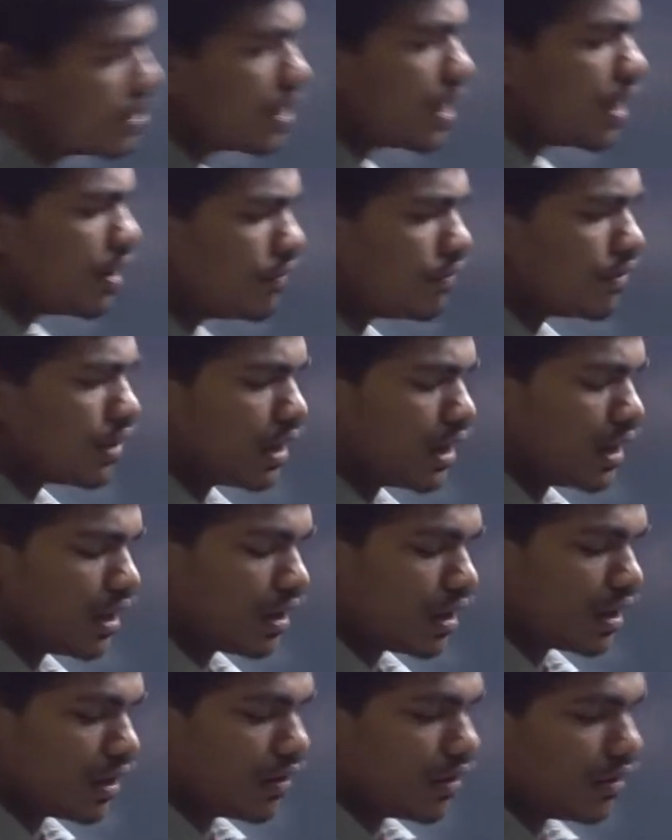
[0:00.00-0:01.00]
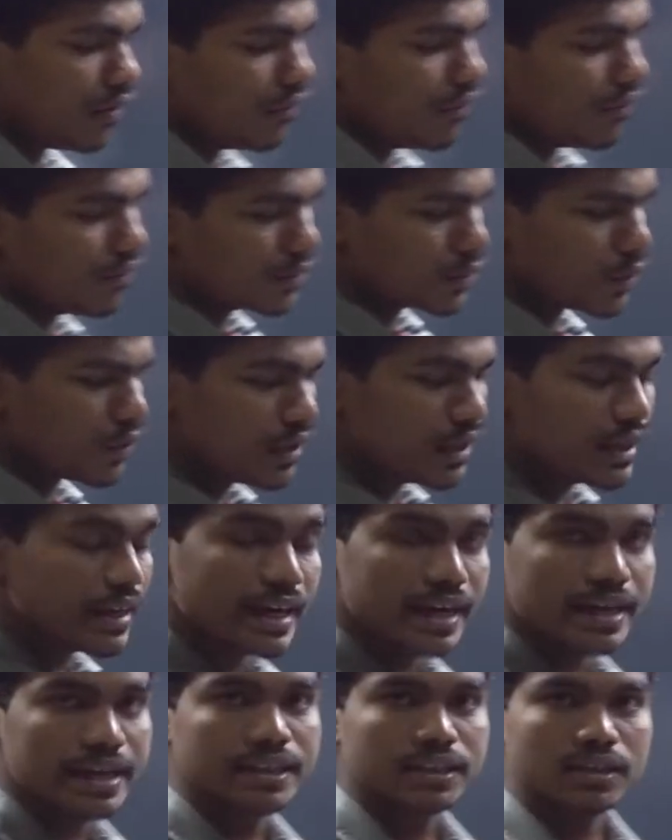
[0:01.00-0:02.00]
now, so in
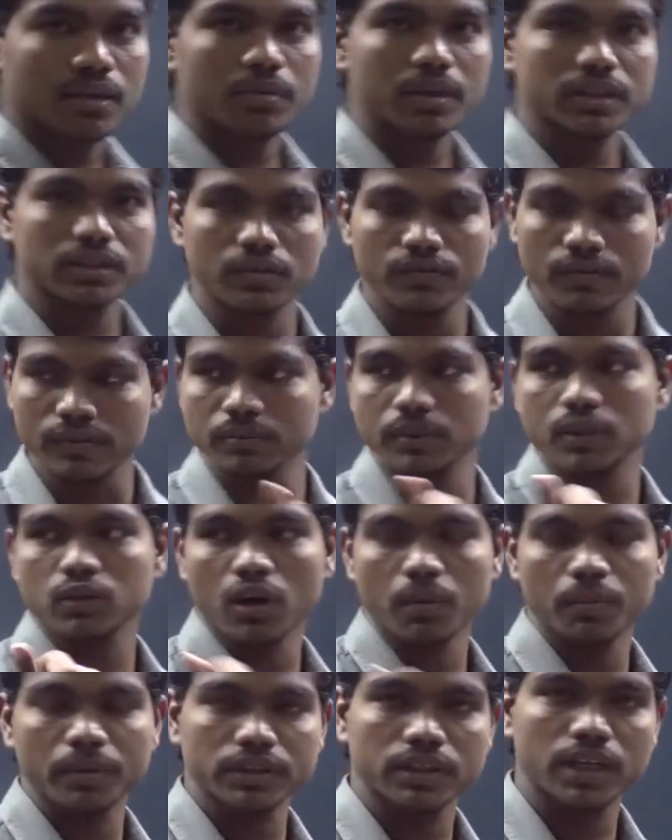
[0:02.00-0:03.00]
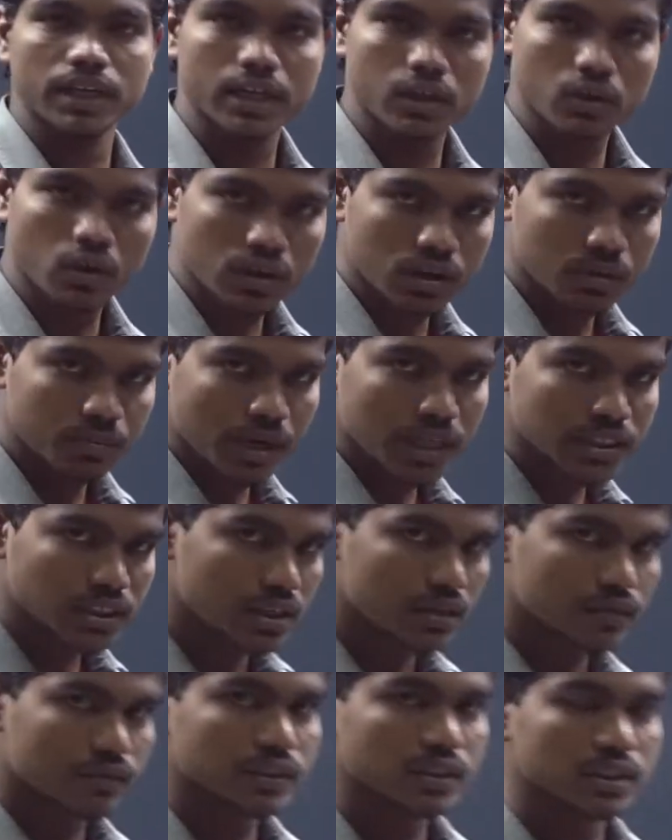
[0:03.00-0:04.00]
GATE examination, from the topics that I taught in
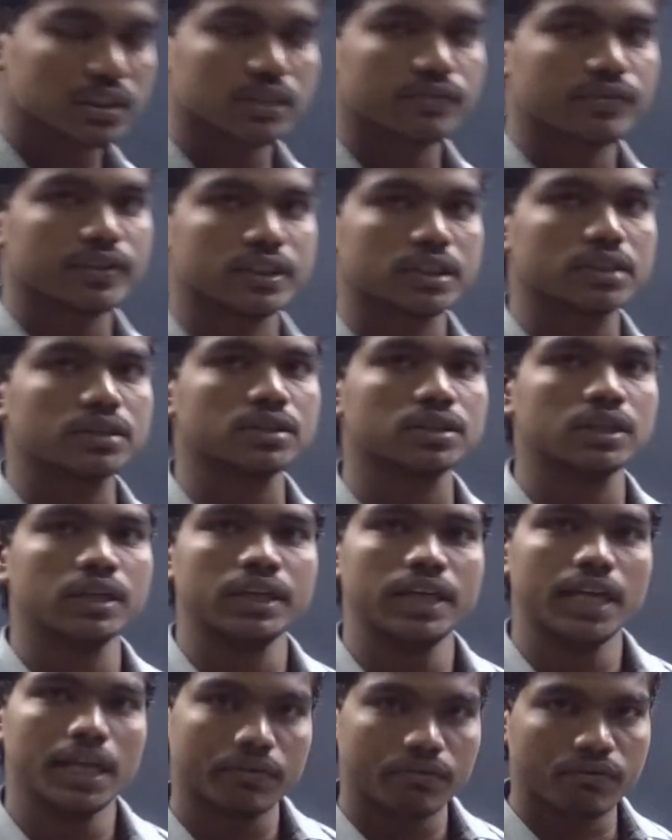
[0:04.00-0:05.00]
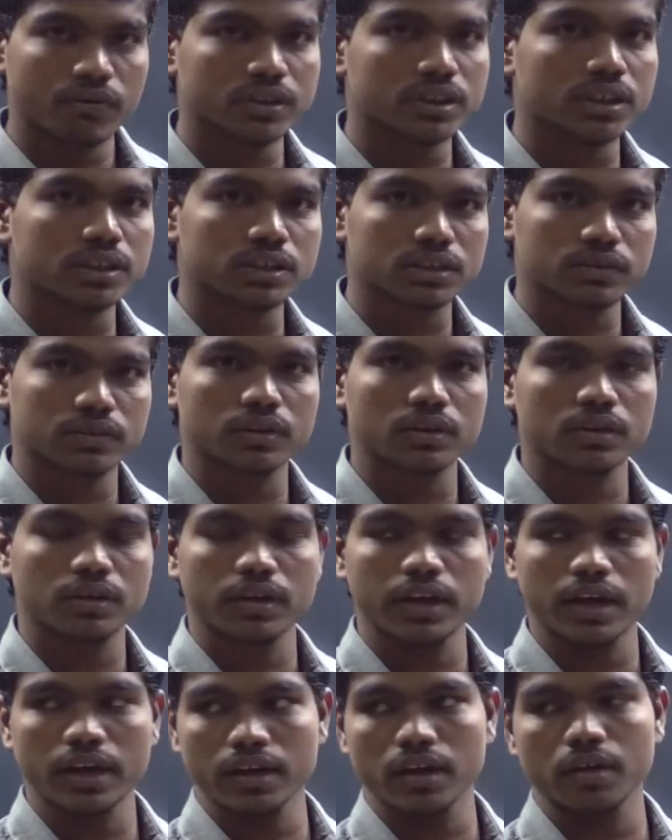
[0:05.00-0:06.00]
partial differential equations, if questions
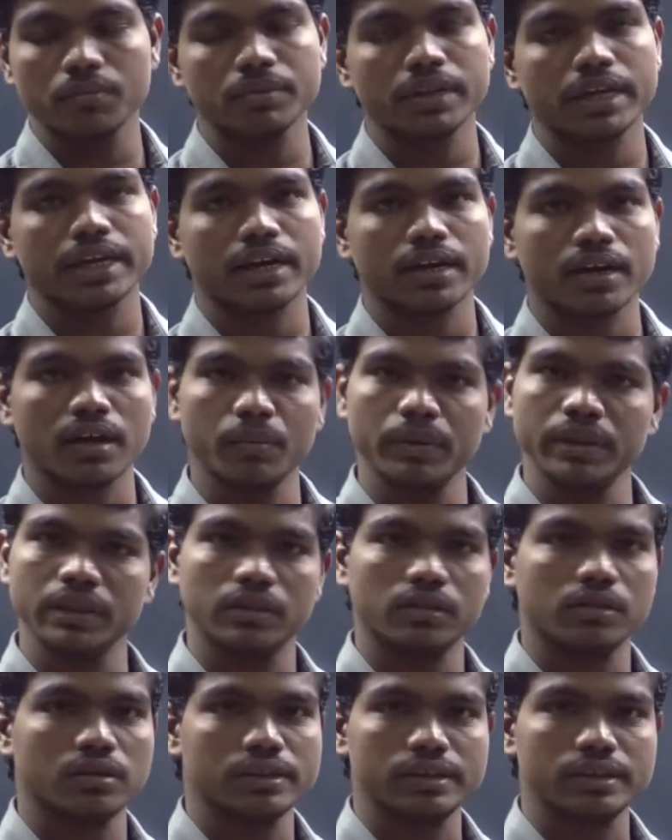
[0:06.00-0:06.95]
can come, they can come